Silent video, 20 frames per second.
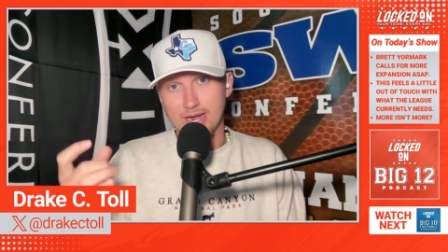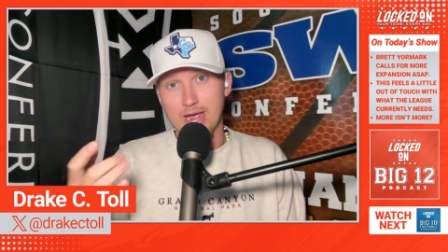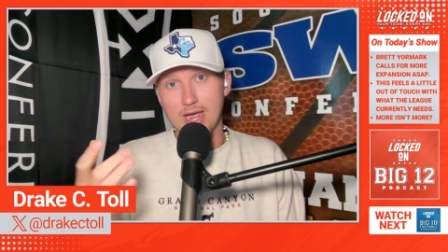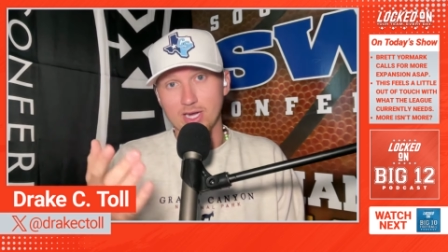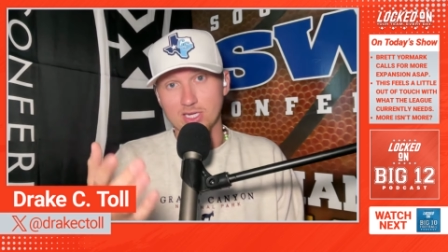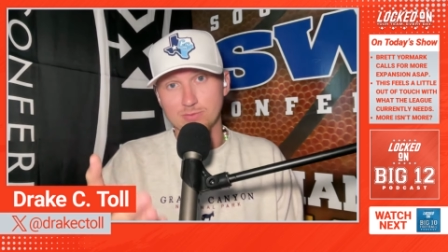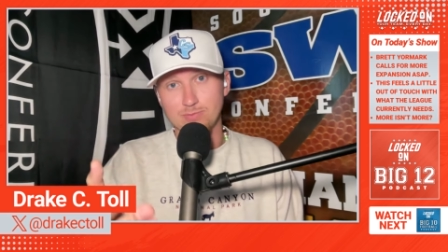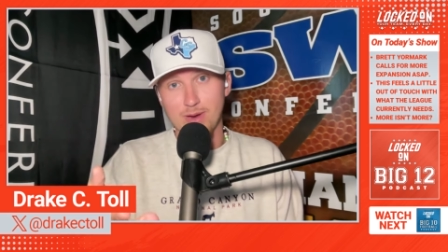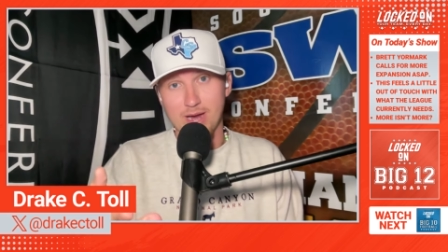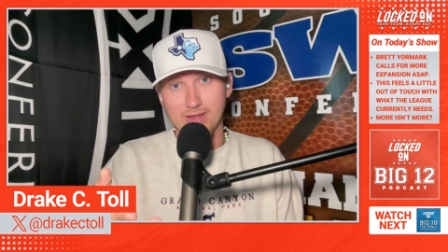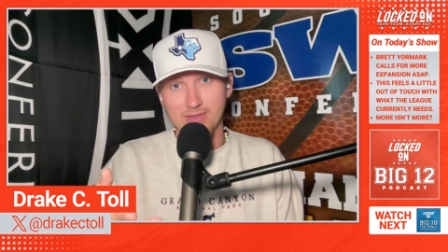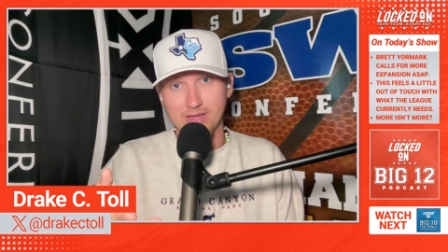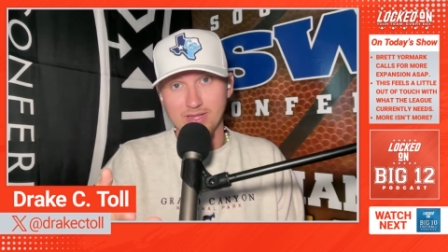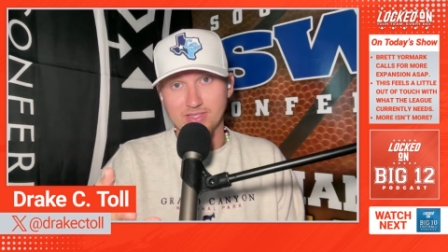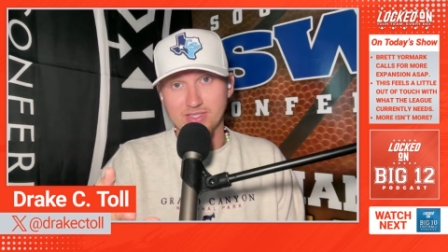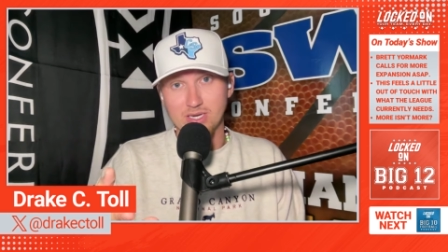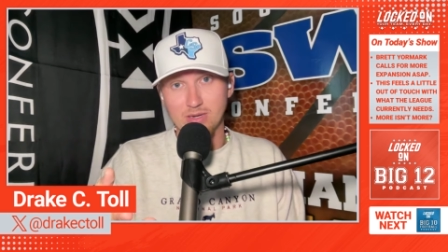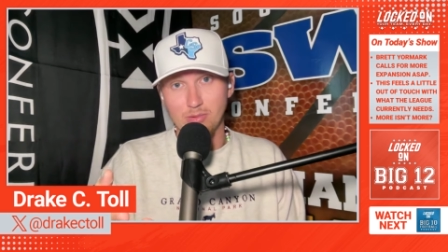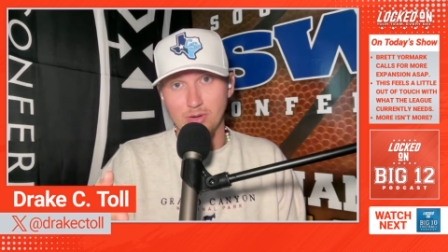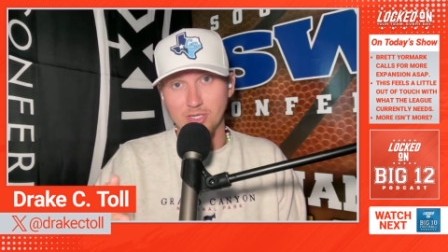"Hey, expand the
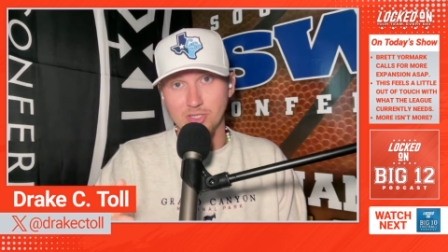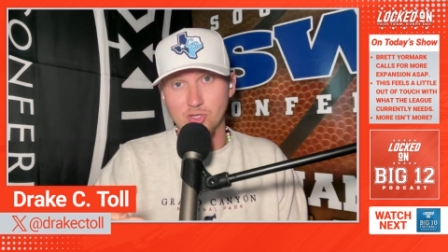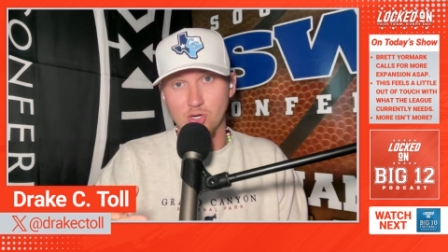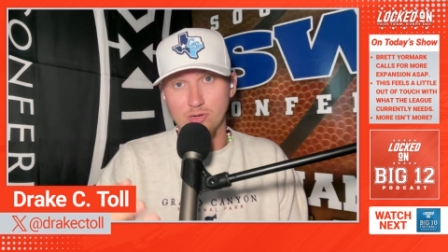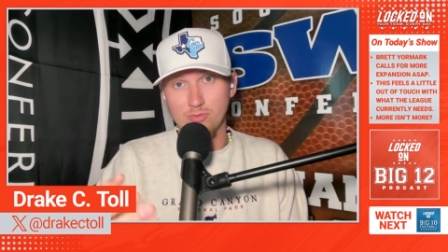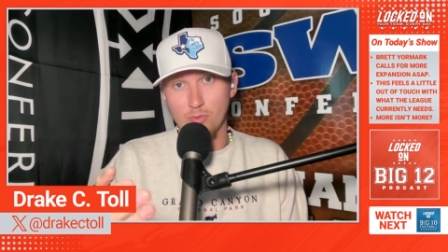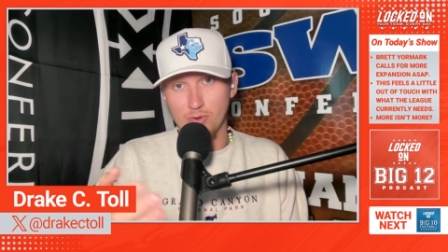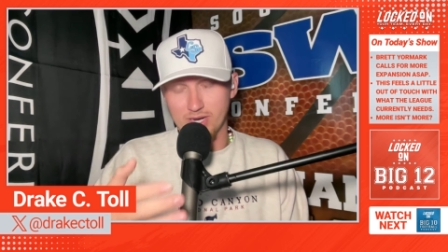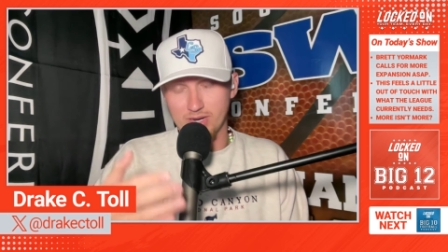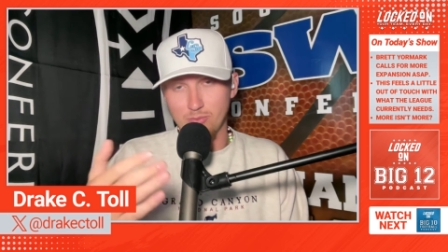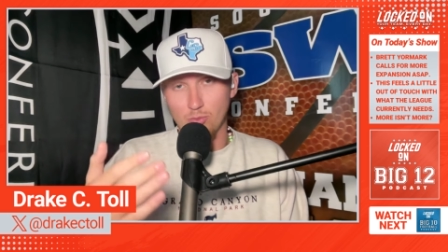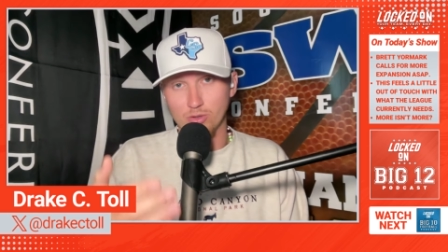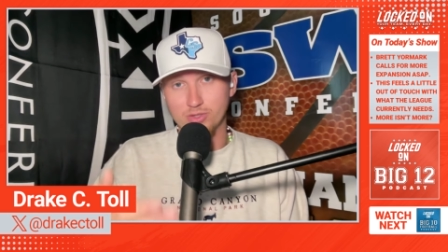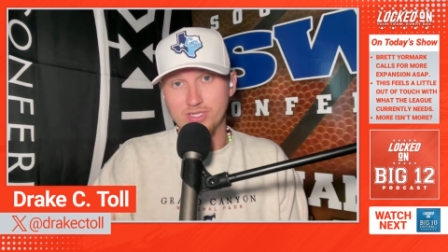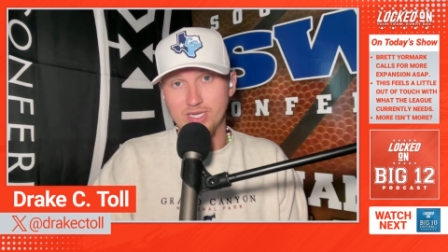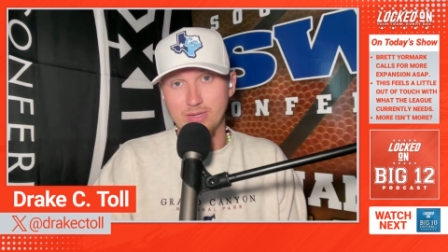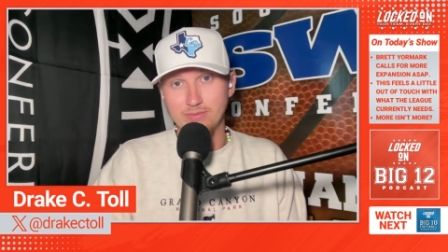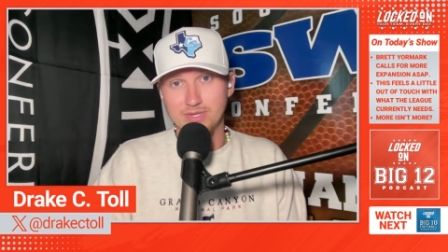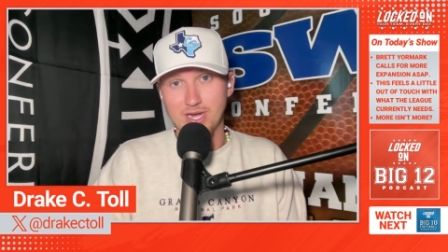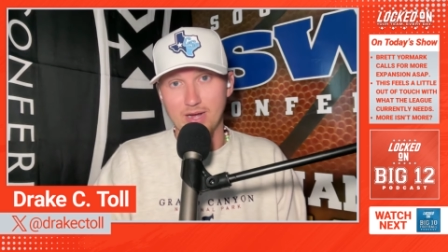NCAA tournament. We need more
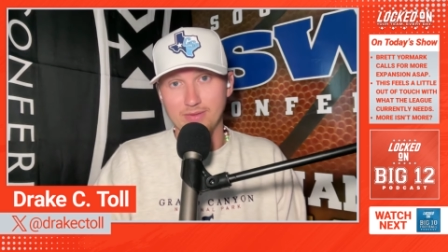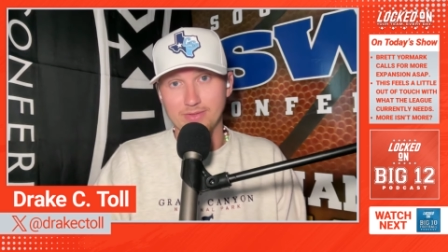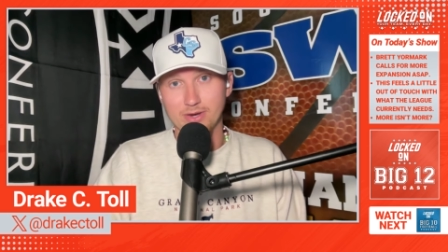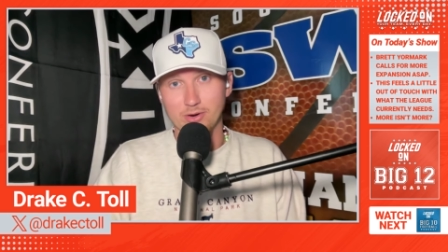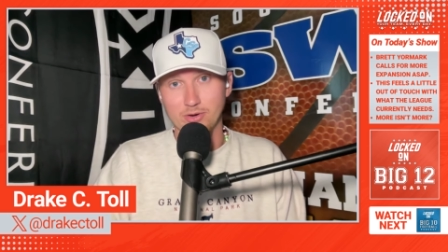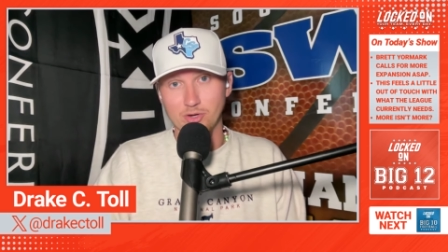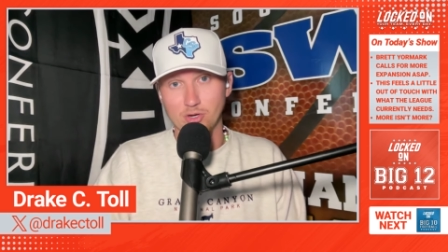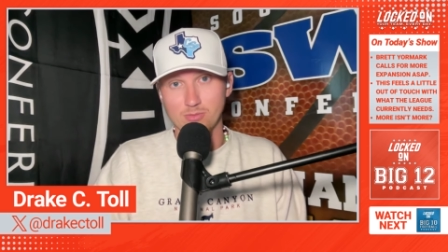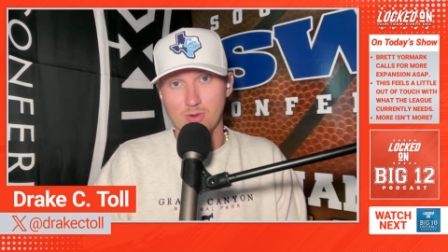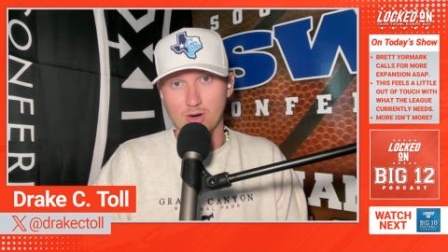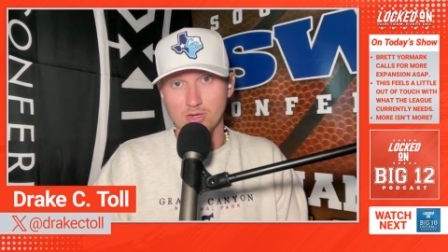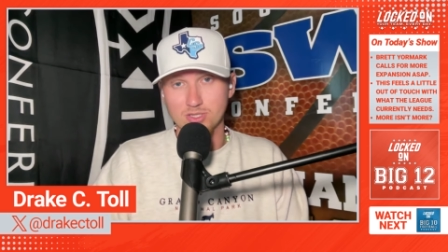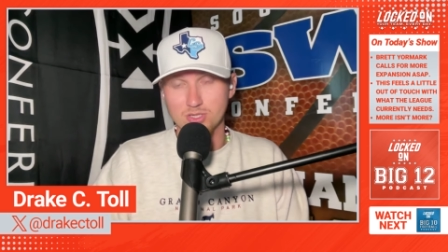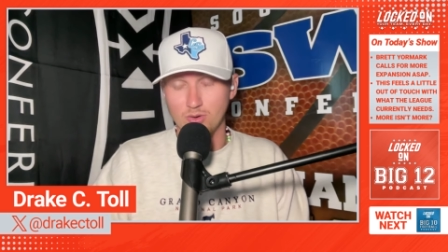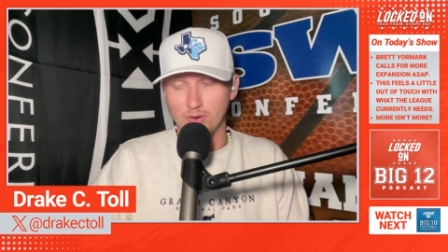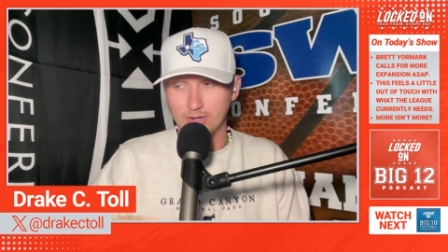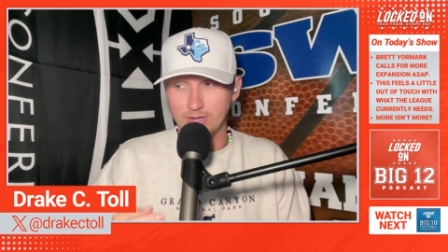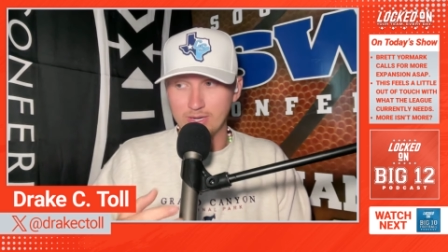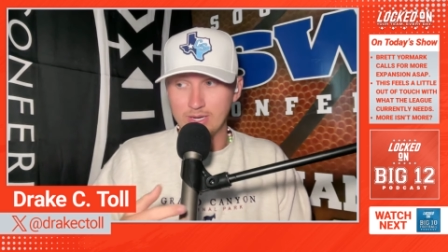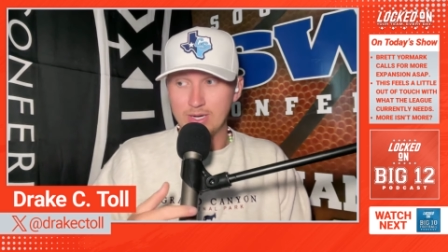teams out there." And Yormark's
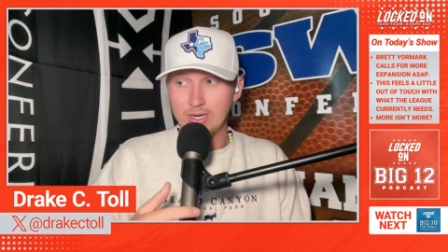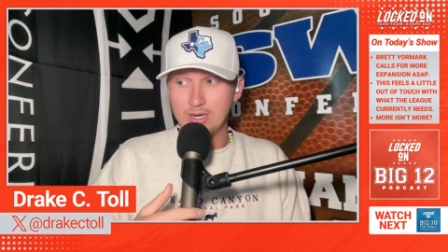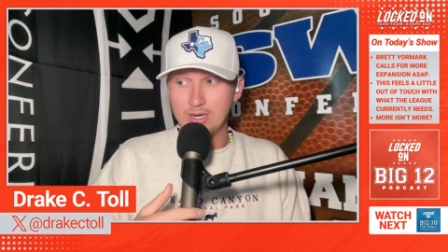going,